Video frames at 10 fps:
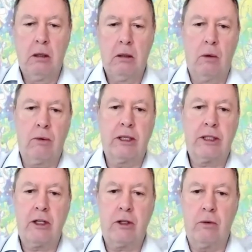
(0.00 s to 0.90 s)

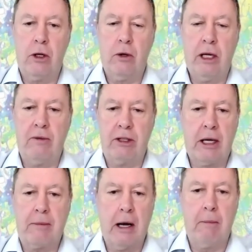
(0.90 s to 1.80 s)
organizational unit, the
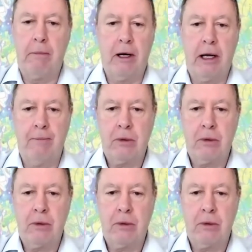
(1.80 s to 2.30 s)
same company.